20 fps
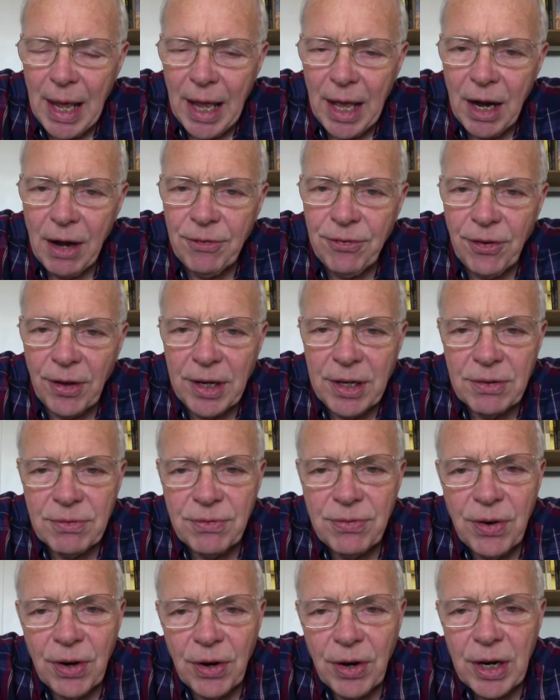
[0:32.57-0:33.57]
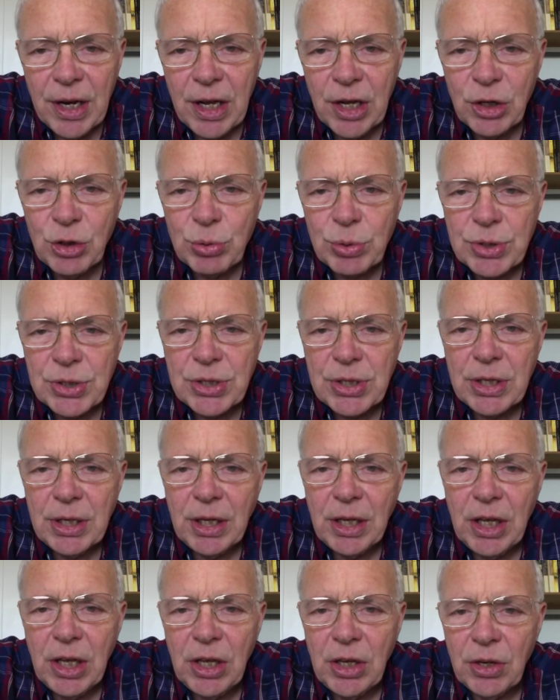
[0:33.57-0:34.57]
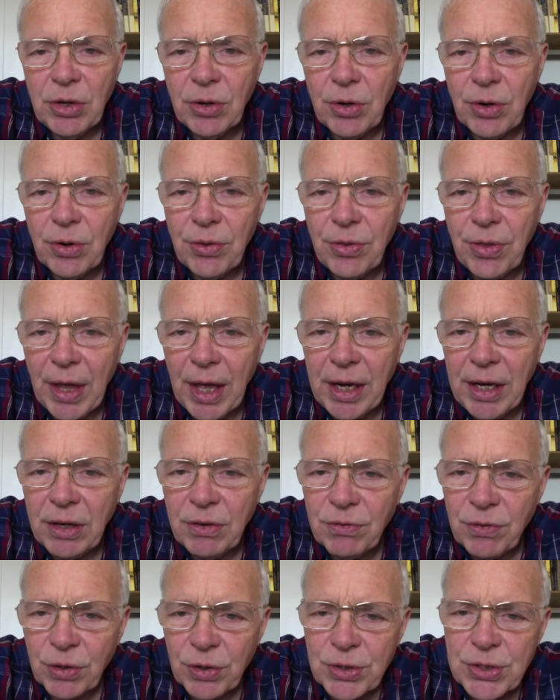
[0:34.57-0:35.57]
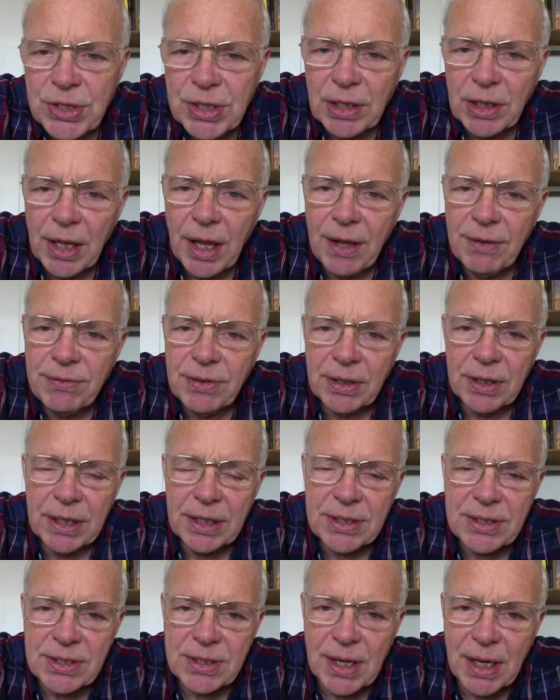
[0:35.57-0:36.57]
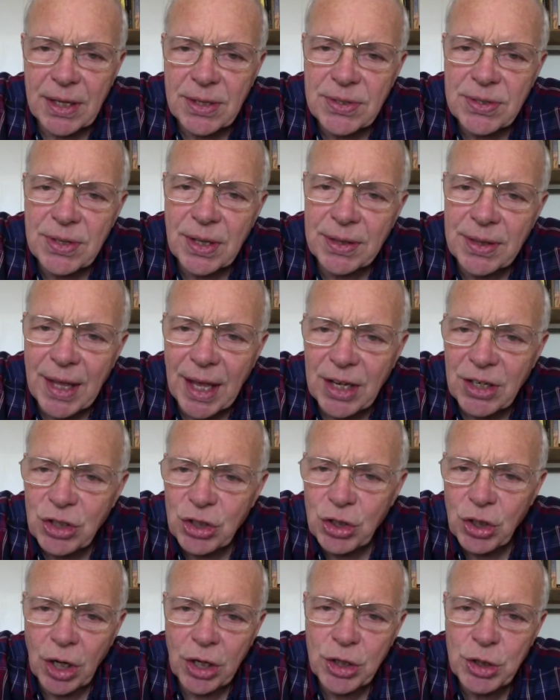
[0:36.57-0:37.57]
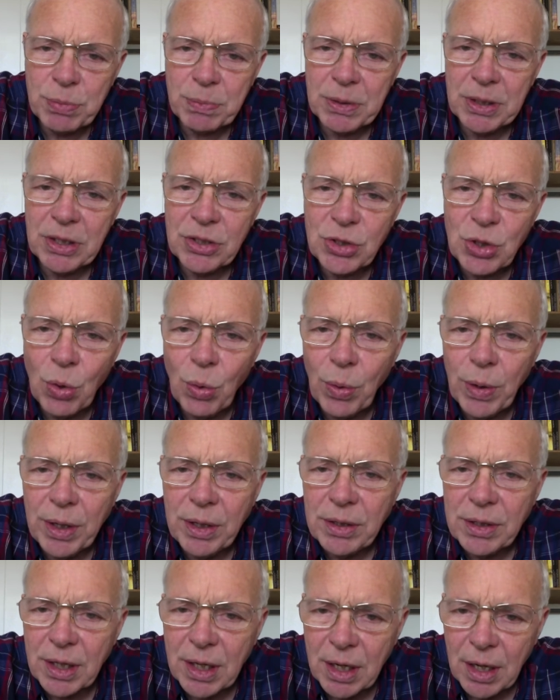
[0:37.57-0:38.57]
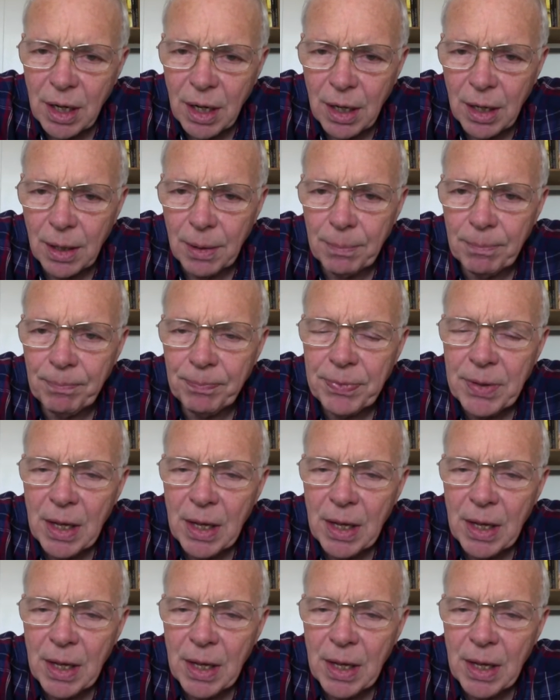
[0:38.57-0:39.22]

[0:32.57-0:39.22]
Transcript: And I find it very interesting here that in verse 11 it says that that judgment is going to come